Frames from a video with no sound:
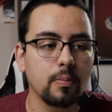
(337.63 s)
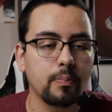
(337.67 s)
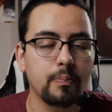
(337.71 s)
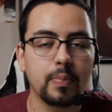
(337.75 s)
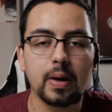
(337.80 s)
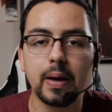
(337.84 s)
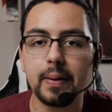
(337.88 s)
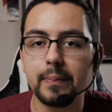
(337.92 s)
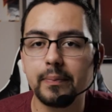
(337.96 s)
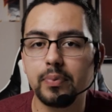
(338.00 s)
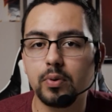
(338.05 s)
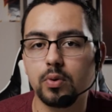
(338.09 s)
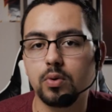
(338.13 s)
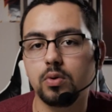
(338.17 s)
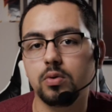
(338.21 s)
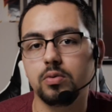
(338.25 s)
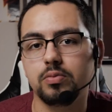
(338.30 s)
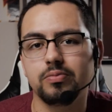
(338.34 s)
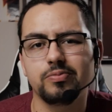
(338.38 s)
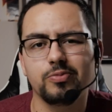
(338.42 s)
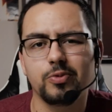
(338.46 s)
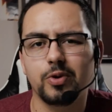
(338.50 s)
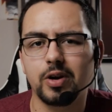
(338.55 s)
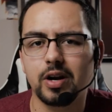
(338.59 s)
pimple,
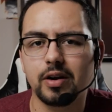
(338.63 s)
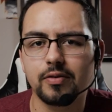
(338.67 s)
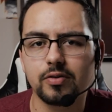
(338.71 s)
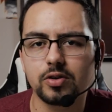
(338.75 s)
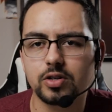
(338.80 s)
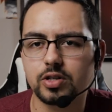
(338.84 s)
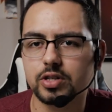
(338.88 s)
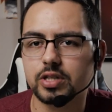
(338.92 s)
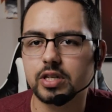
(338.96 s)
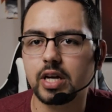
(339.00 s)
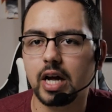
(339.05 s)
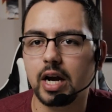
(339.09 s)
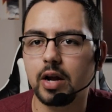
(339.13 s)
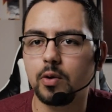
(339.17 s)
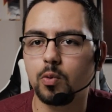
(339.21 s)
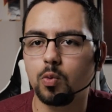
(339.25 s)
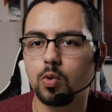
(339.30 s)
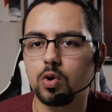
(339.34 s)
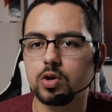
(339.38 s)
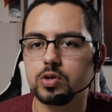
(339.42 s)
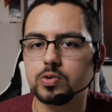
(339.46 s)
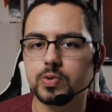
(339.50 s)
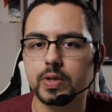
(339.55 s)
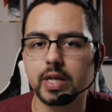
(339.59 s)
whatever, just kind of
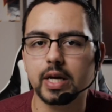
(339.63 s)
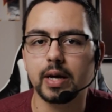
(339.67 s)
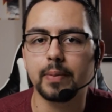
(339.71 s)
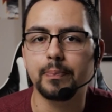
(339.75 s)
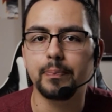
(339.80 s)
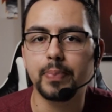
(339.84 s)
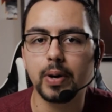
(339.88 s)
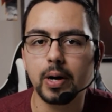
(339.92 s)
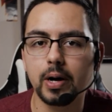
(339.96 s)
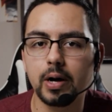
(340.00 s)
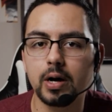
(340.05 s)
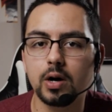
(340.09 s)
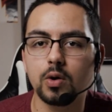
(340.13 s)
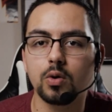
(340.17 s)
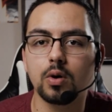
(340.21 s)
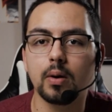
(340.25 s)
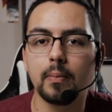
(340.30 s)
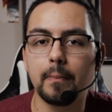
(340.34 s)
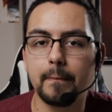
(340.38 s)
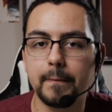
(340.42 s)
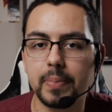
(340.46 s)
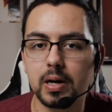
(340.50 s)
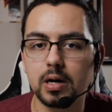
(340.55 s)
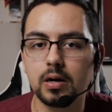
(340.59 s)
words with like a p or a
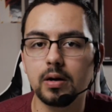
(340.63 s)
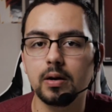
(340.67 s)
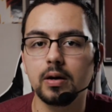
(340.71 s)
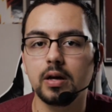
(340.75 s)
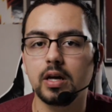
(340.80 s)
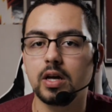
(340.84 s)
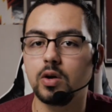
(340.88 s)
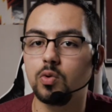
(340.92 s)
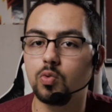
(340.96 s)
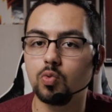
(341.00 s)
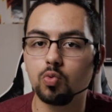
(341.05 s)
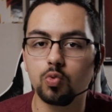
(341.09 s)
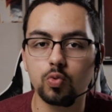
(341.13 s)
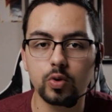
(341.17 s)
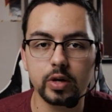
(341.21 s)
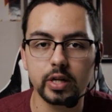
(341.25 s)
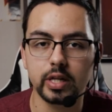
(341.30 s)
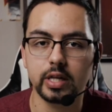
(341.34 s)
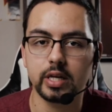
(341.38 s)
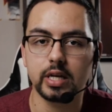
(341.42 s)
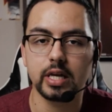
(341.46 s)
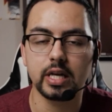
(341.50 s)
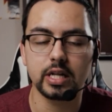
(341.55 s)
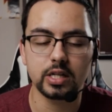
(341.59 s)
b, it
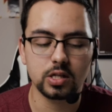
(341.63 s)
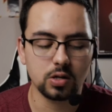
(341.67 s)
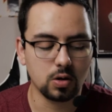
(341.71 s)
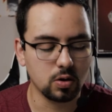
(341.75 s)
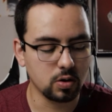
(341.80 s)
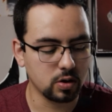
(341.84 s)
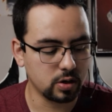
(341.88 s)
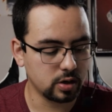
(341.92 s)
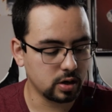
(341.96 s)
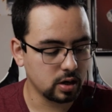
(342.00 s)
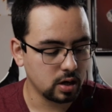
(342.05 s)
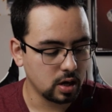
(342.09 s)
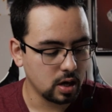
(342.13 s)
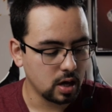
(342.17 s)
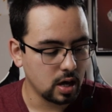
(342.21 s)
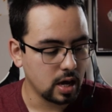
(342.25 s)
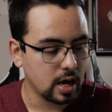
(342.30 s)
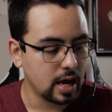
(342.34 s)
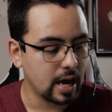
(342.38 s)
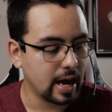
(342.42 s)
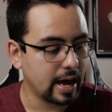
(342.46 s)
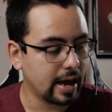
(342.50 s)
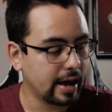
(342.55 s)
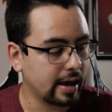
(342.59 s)
really hits hard.
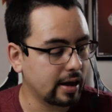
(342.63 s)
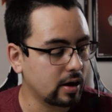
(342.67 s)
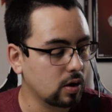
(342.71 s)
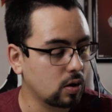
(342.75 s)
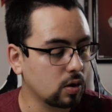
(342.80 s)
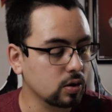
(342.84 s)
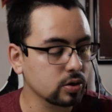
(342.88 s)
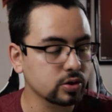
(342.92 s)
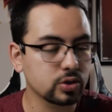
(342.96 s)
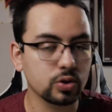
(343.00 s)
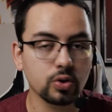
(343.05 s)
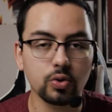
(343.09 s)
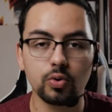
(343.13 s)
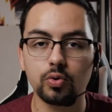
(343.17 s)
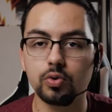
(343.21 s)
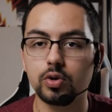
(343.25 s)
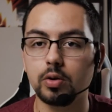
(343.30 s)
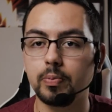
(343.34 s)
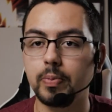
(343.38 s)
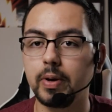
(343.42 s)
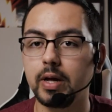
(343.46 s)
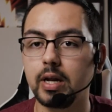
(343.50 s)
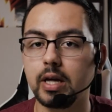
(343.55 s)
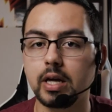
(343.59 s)
And also,
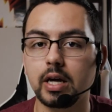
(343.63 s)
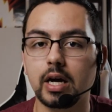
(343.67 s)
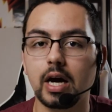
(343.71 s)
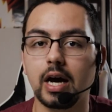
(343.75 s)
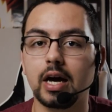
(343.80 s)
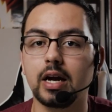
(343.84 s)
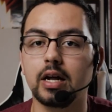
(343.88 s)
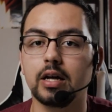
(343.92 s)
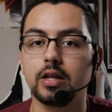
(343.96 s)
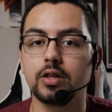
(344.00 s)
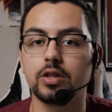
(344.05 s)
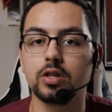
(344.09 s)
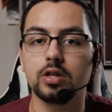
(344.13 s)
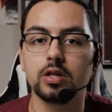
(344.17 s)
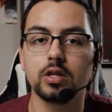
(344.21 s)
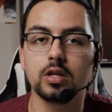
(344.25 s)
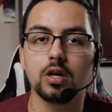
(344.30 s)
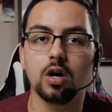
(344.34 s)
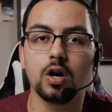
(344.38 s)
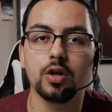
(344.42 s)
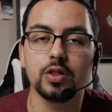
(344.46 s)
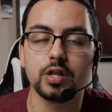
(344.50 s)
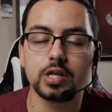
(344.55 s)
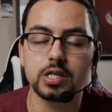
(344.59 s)
depending kind of
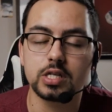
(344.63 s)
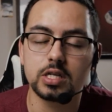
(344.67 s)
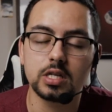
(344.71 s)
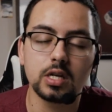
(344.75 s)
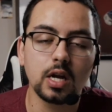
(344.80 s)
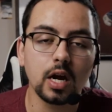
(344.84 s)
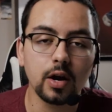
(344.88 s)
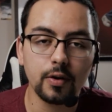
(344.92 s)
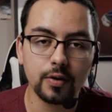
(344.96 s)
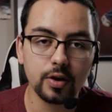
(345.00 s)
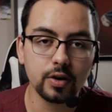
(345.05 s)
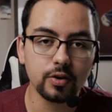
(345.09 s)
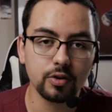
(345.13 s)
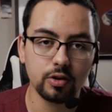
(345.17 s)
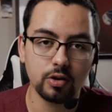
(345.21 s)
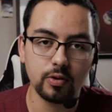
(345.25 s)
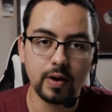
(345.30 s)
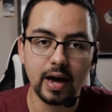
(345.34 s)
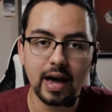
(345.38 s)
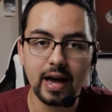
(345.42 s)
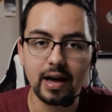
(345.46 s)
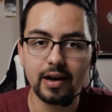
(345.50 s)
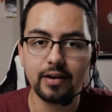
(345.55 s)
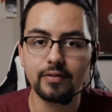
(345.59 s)
on the scenario you
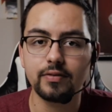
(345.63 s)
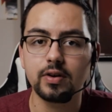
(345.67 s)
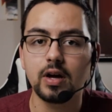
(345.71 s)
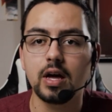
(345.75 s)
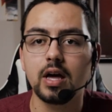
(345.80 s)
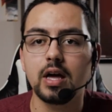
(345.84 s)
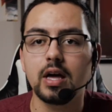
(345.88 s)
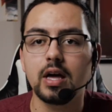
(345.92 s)
have